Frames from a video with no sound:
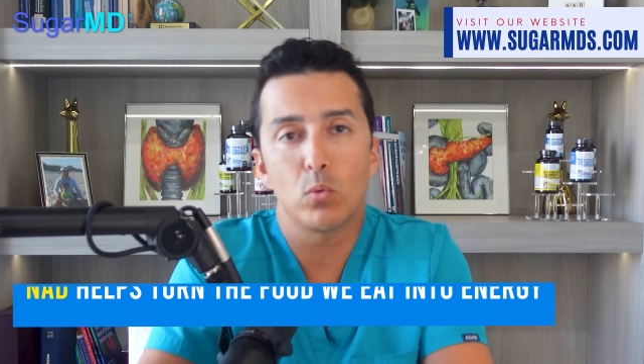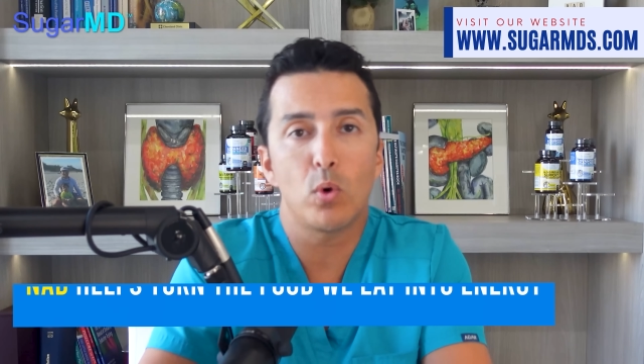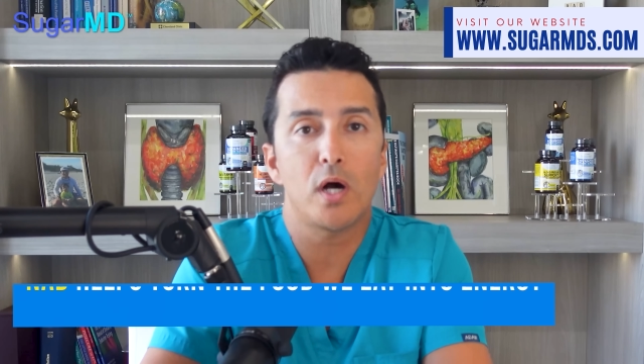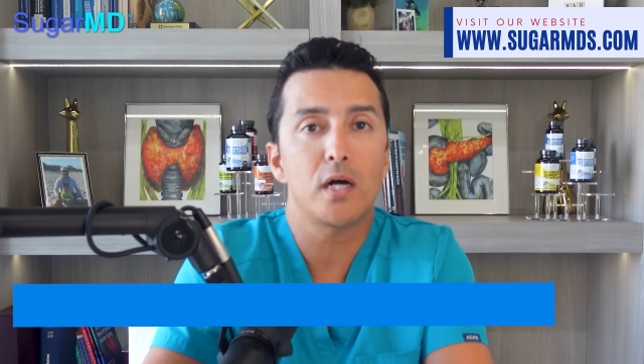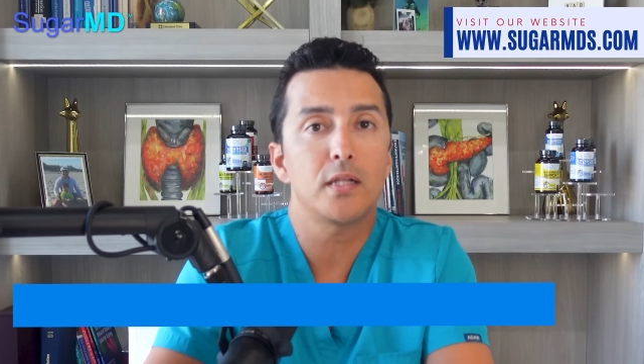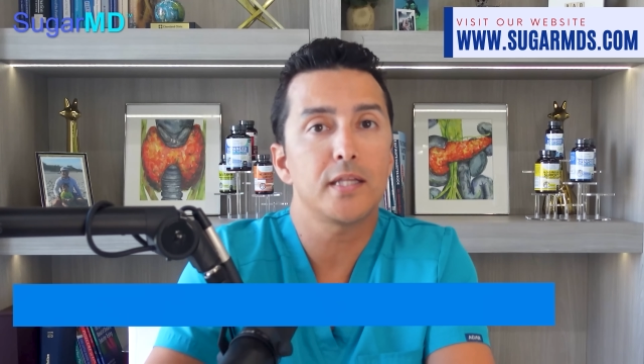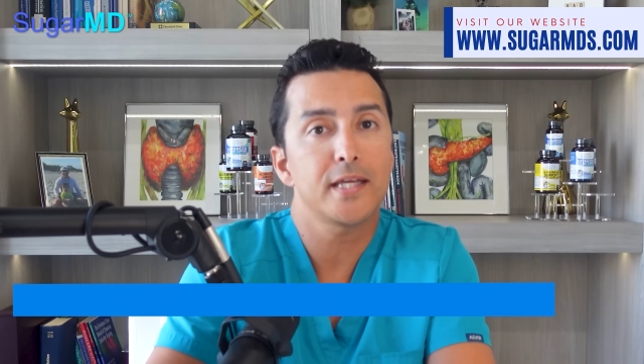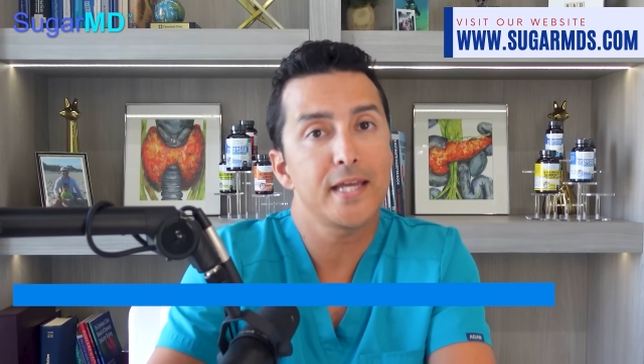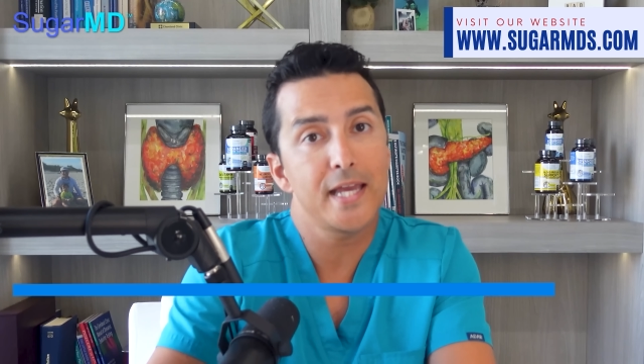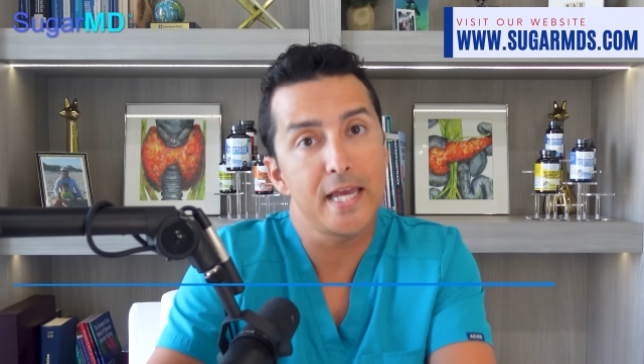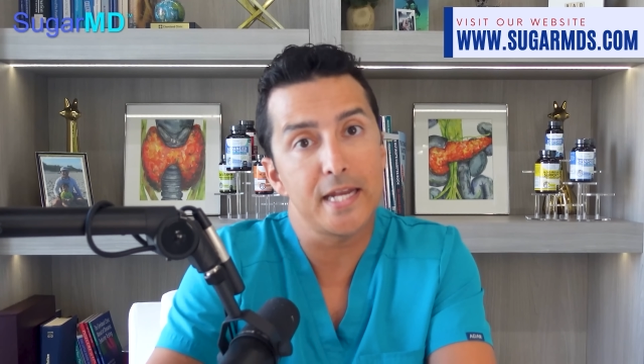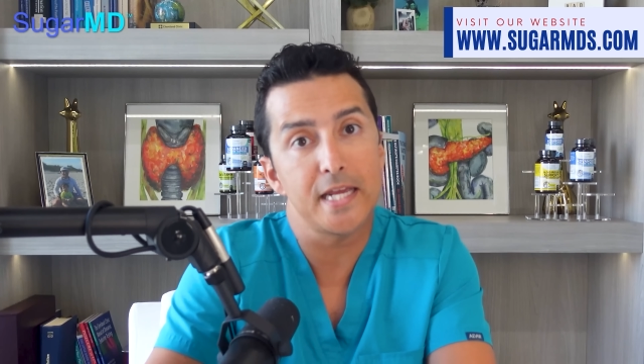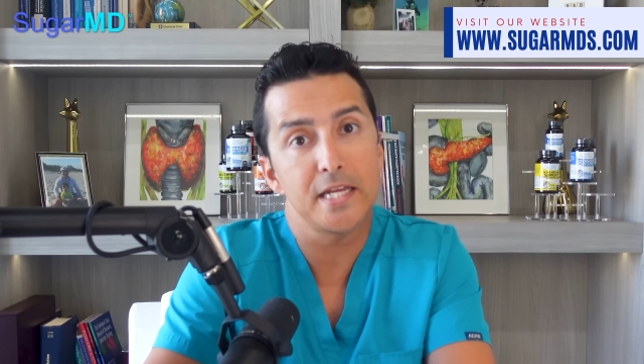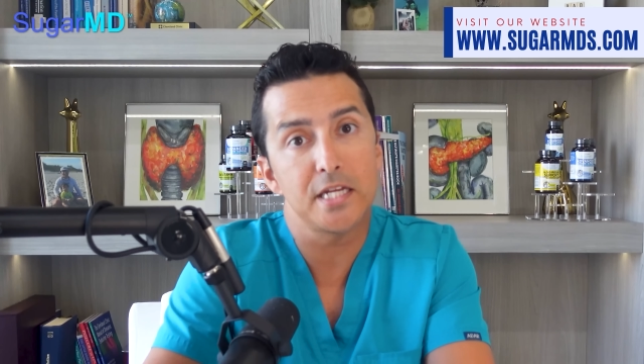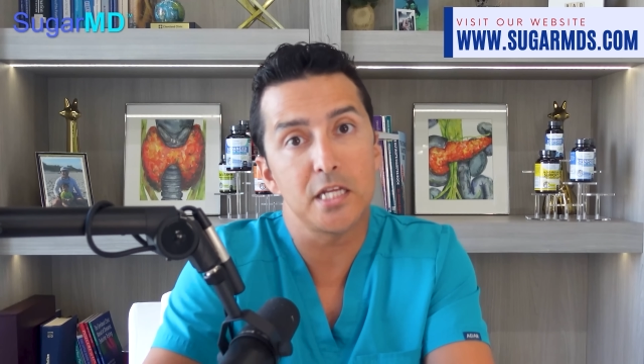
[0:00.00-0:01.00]
while
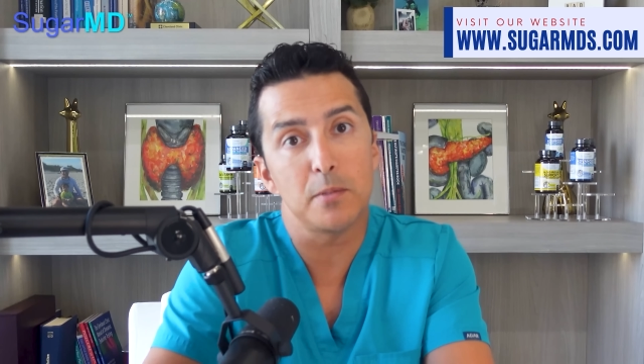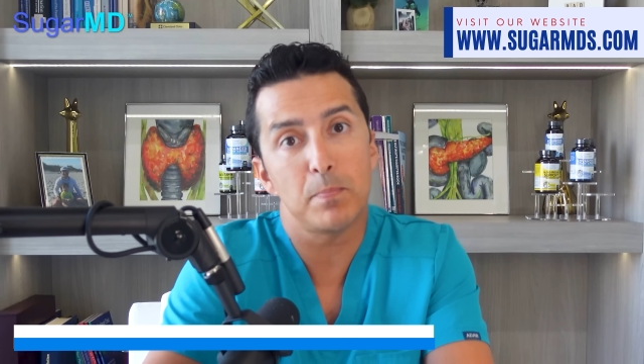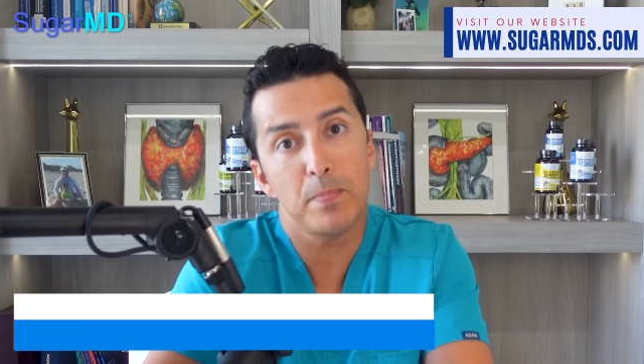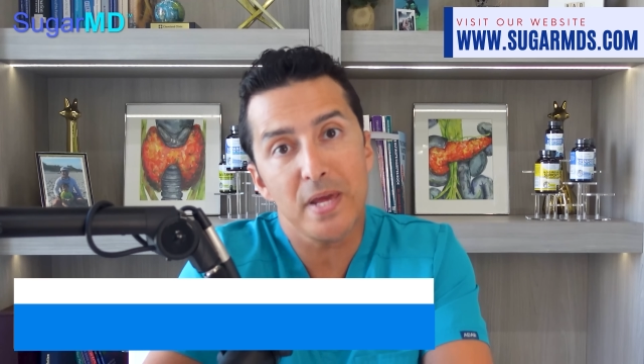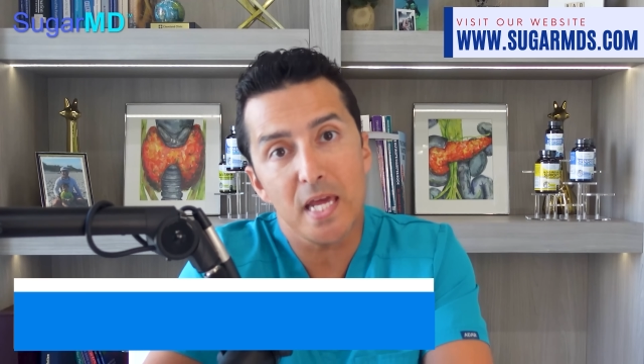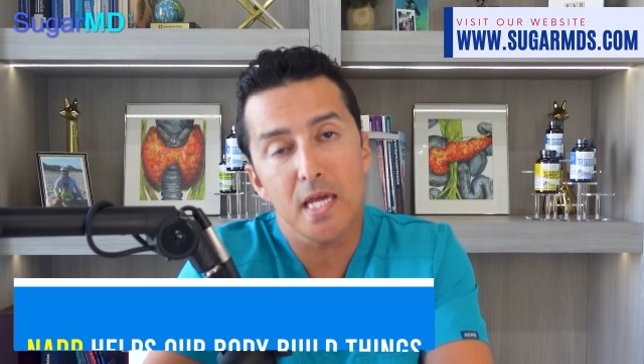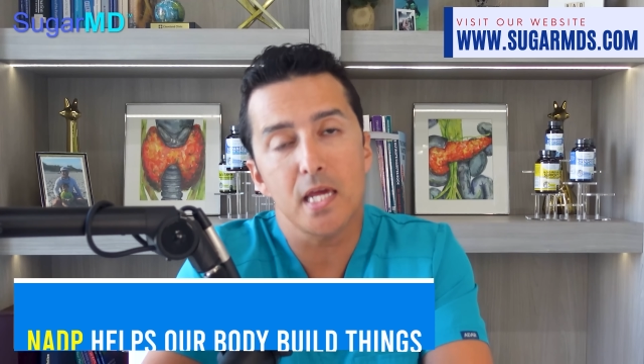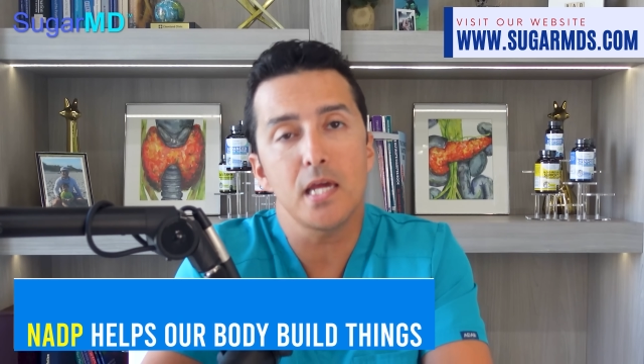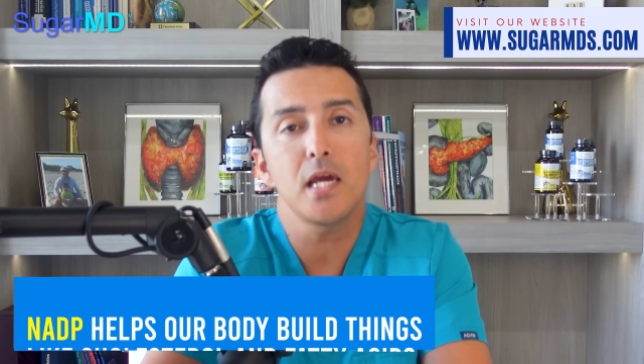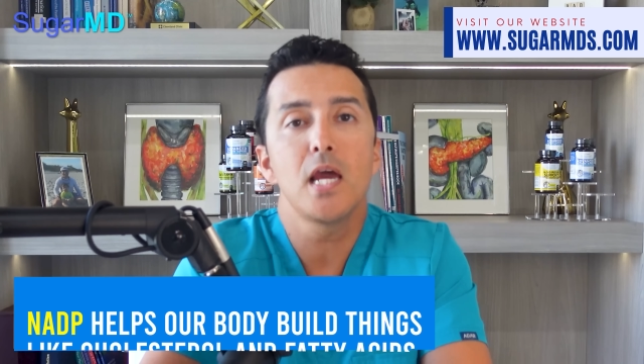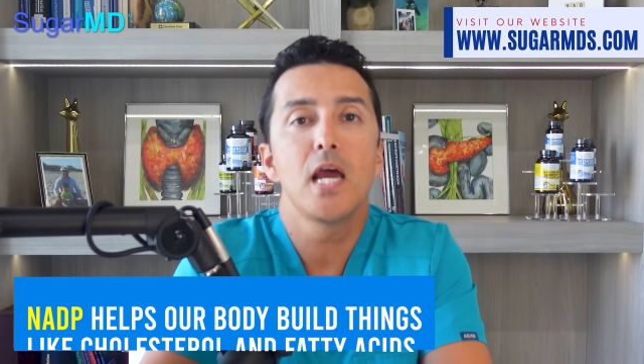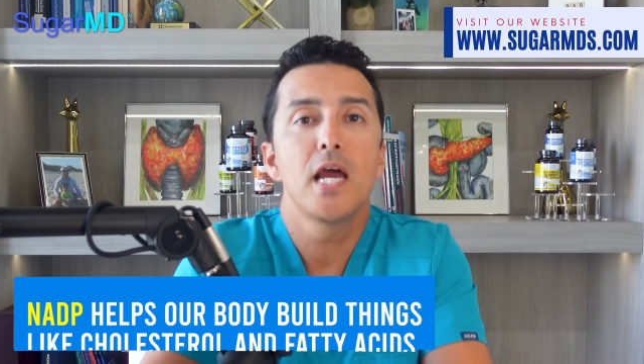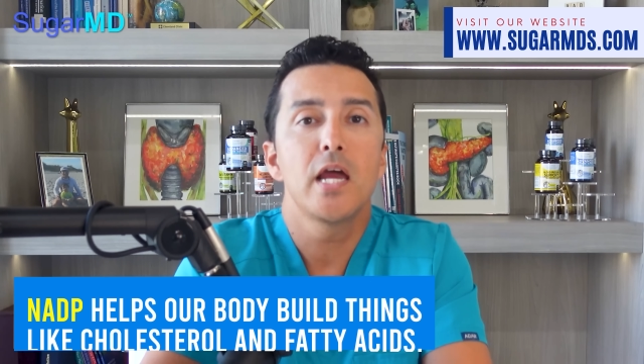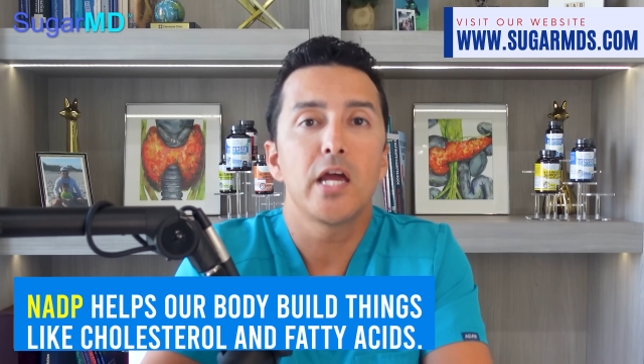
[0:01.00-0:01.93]
NADP ADP